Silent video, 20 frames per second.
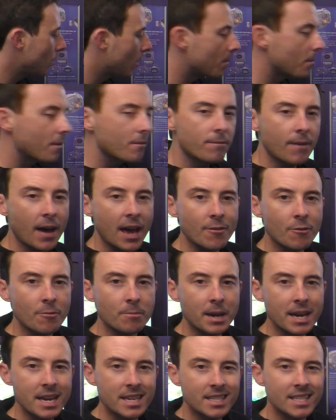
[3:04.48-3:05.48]
one of my
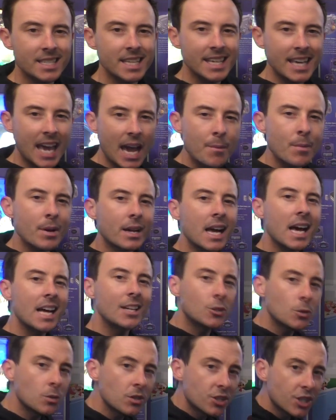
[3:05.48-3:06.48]
favorite pieces. The camera
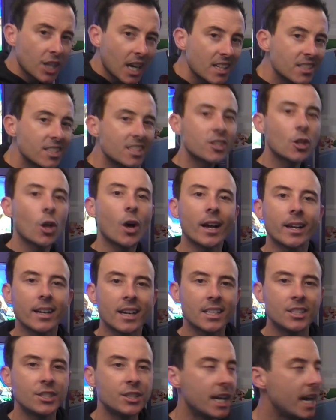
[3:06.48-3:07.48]
can't do it justice, like
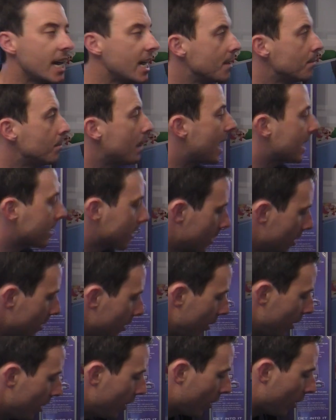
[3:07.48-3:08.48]
I said, but
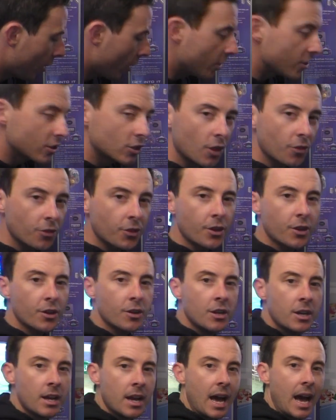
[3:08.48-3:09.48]
you know, it's got
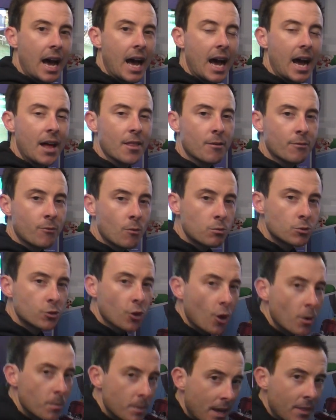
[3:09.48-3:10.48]
the full
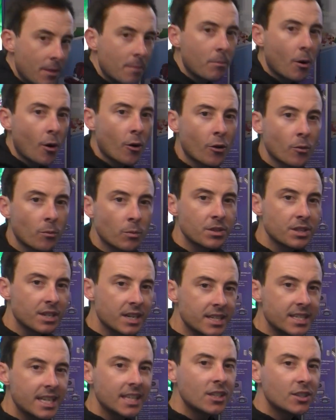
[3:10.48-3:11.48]
dome down the bottom with a
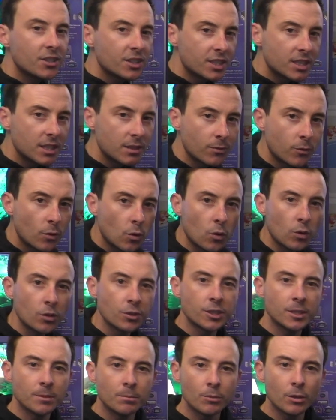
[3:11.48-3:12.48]
Nintendo 64
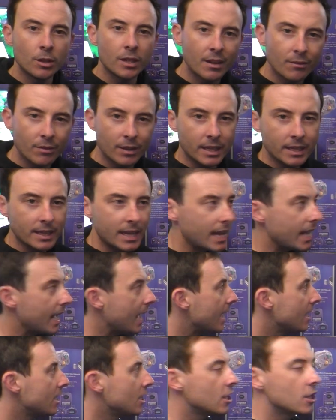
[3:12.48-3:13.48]
symbol and everything
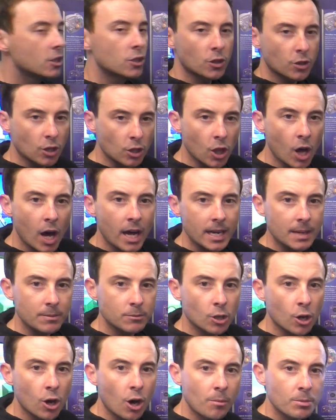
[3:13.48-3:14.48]
there. It's got the light
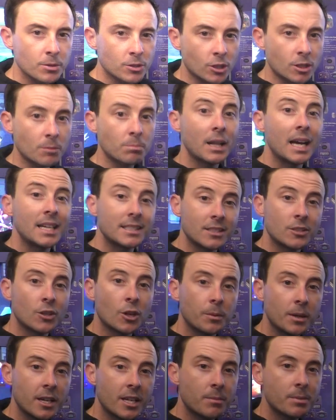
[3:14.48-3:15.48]
up top, it's got the plastic
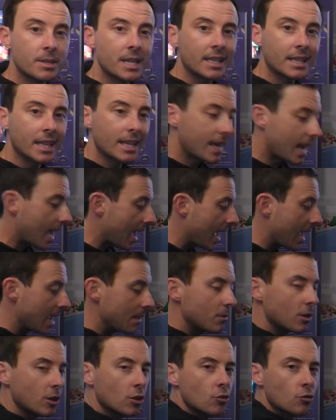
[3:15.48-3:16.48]
dome here to protect the
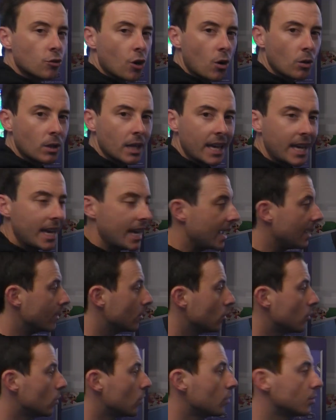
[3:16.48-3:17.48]
game, the controller
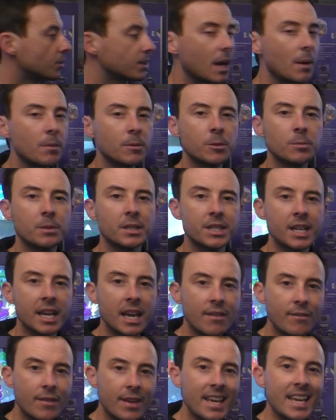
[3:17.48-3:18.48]
handles, comes with the
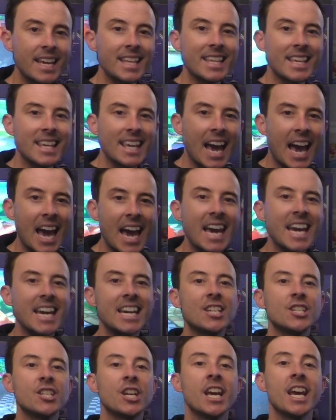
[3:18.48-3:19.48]
TV, the
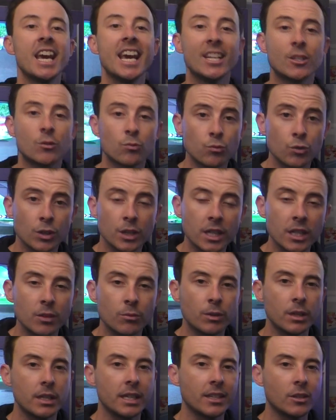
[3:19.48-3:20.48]
cage. It's really,
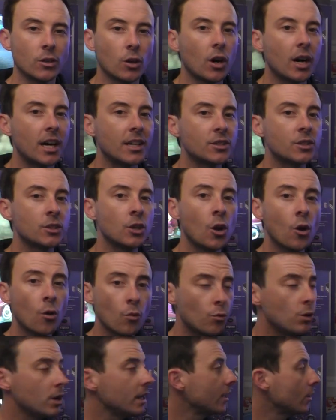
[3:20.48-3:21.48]
really nice,
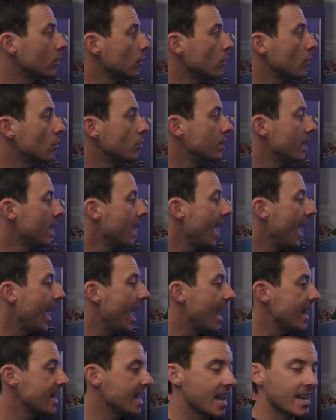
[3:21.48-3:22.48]
really good,
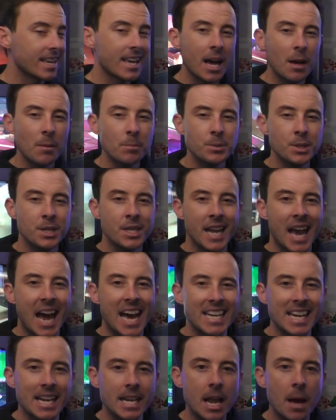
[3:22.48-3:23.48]
and yeah, it comes in
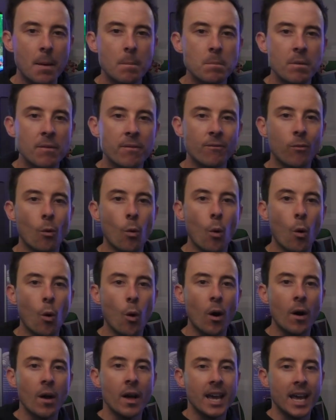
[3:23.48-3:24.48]
at number
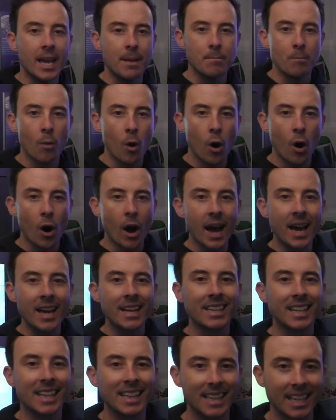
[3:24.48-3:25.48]
4 in my
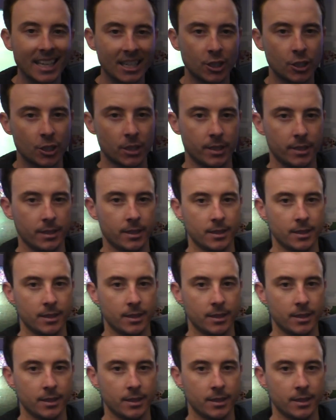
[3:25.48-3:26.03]
collection.